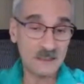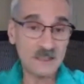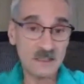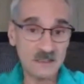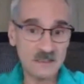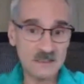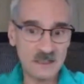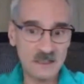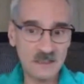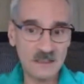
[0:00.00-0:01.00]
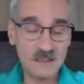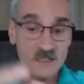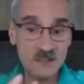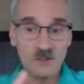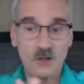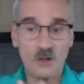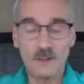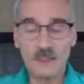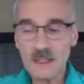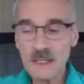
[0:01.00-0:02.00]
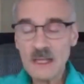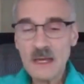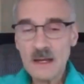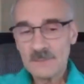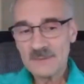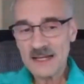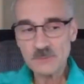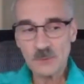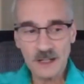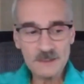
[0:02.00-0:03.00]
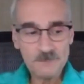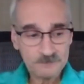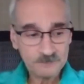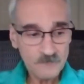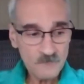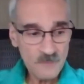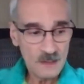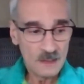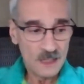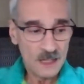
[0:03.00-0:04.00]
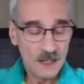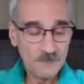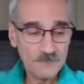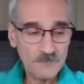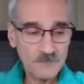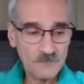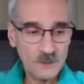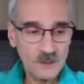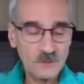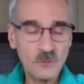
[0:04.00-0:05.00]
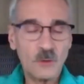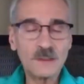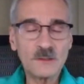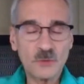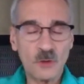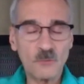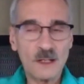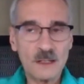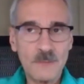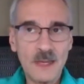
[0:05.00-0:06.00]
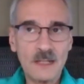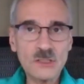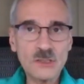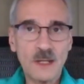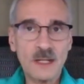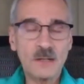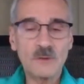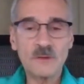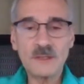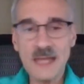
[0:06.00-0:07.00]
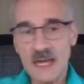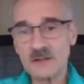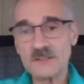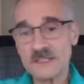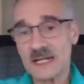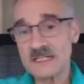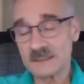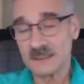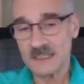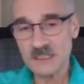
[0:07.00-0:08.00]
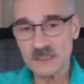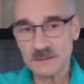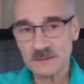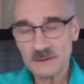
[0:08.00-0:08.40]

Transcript: can, uh, can continue going, but that's why uh, we normally don't recommend trading with candles in isolation,